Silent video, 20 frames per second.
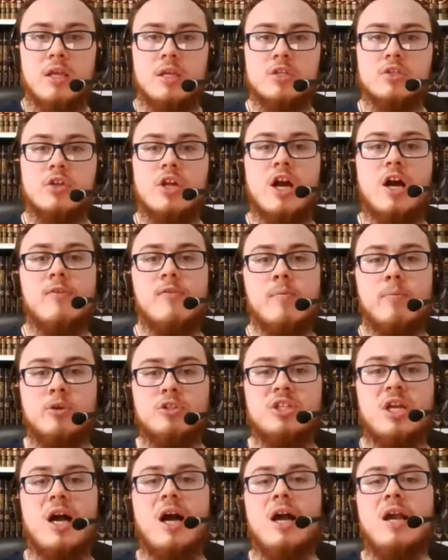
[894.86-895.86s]
he's going to have a
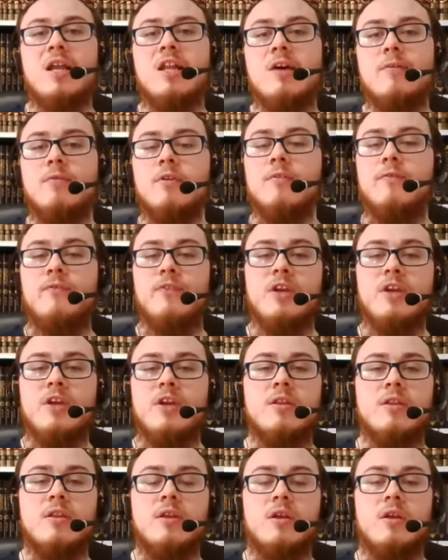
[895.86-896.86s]
much higher level of
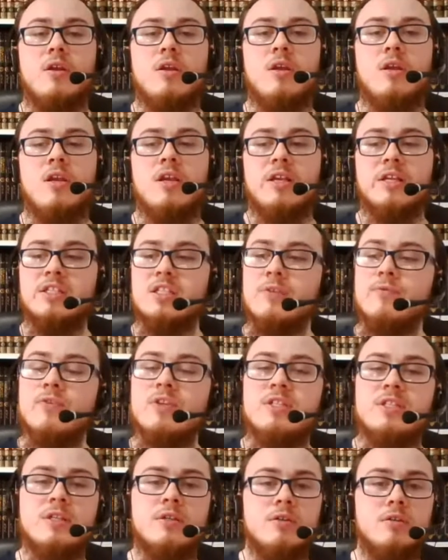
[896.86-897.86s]
faith. Because
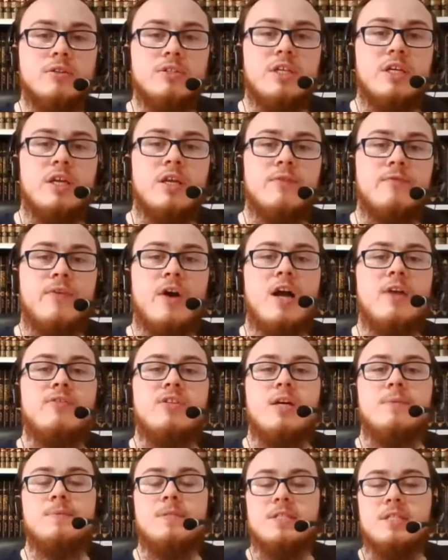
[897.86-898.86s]
every single day, 5
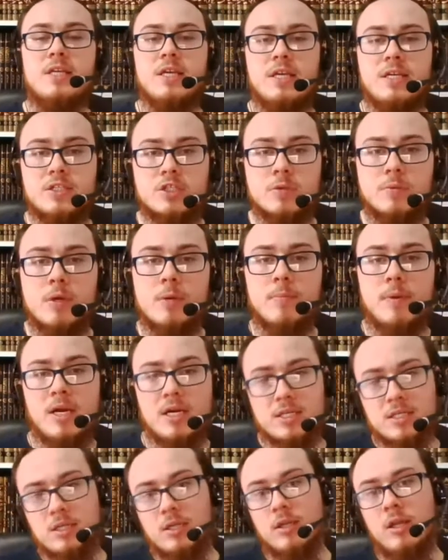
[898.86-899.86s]
times a day, he's coming
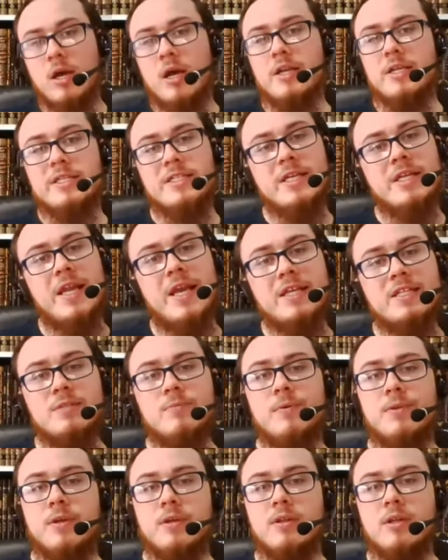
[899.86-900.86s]
back to Allah and he's
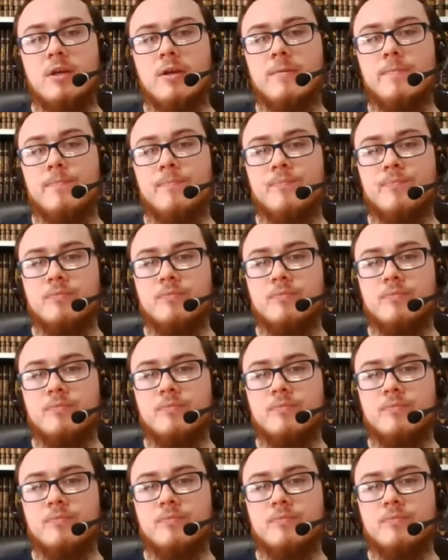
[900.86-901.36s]
connecting with Allah.